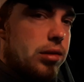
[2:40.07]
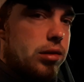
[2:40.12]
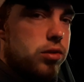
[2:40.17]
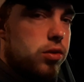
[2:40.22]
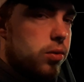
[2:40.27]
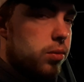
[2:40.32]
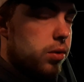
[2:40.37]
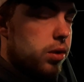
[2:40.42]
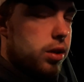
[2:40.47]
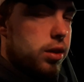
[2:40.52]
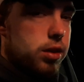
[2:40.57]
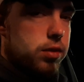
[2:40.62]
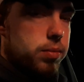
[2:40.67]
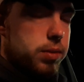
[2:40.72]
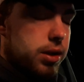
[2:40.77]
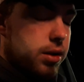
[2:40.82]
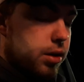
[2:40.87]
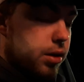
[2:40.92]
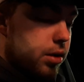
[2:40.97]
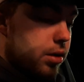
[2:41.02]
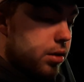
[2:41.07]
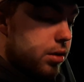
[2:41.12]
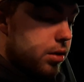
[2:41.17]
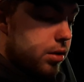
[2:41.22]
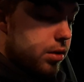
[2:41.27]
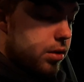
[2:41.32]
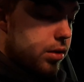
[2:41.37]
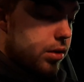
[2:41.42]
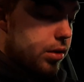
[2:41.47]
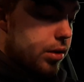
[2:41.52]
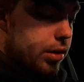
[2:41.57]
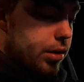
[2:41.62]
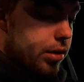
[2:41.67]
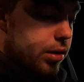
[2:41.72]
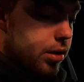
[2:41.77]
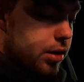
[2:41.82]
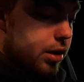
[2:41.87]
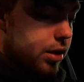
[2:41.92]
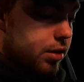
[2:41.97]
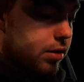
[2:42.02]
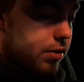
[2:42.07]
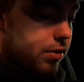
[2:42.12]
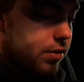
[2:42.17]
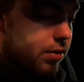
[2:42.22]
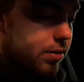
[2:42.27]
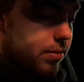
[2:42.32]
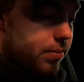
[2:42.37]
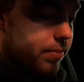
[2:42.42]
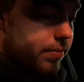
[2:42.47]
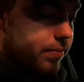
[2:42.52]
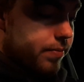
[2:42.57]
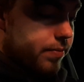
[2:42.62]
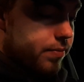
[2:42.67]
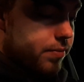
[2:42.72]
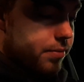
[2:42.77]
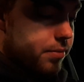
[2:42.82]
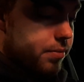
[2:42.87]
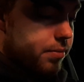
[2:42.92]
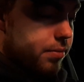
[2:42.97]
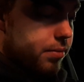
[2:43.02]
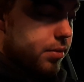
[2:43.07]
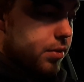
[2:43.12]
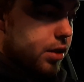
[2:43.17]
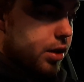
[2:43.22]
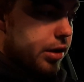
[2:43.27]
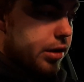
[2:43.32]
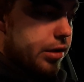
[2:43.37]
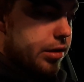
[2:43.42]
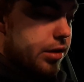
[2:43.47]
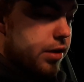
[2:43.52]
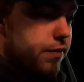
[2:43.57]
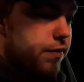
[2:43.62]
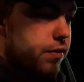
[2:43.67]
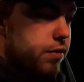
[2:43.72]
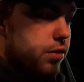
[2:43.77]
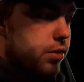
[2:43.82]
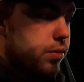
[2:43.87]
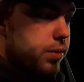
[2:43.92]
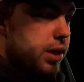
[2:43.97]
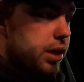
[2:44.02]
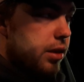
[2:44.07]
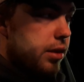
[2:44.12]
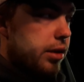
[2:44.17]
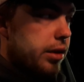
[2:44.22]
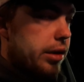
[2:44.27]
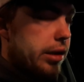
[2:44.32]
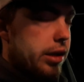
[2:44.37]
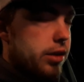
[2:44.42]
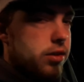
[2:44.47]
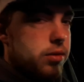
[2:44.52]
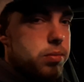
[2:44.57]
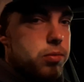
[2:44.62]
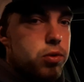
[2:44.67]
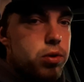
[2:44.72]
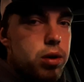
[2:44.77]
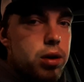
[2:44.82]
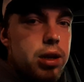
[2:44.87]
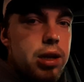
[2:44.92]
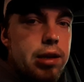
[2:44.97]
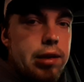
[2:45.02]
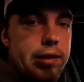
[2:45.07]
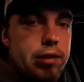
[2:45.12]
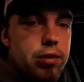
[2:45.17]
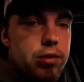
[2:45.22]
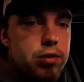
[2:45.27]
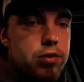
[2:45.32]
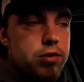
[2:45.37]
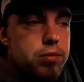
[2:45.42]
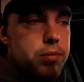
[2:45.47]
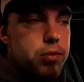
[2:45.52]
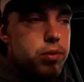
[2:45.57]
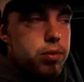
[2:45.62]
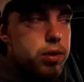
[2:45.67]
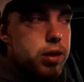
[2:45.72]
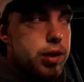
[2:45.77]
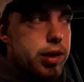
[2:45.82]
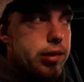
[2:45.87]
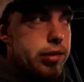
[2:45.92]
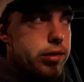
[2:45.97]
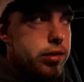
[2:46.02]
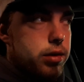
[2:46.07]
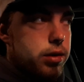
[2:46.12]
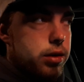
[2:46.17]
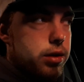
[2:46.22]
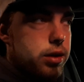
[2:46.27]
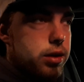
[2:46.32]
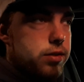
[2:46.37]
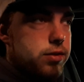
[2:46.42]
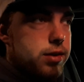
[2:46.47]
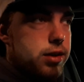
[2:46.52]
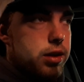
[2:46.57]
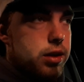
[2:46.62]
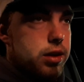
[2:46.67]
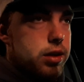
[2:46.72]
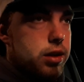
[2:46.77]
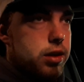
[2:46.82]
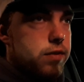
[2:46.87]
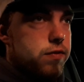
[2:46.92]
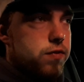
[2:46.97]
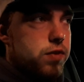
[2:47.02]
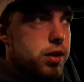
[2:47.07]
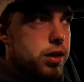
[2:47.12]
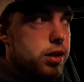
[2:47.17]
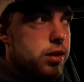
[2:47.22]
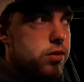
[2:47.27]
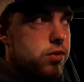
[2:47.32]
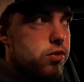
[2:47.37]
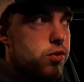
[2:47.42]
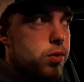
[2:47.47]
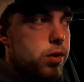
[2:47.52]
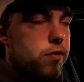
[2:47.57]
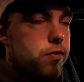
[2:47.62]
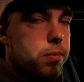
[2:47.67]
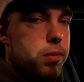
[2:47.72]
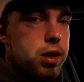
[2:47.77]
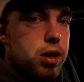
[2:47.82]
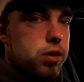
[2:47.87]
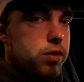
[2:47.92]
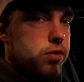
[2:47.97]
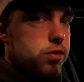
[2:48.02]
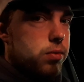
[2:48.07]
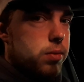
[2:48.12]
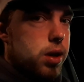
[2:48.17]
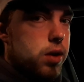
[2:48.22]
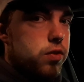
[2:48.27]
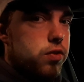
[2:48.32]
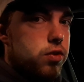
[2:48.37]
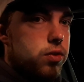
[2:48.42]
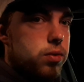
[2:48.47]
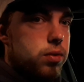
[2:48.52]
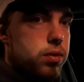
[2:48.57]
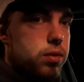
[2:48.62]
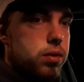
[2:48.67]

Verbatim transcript: Don't worry, that's my car. It's it's different in a way that it's more easier to smoke and it's not as an inconvenience to everybody else around you.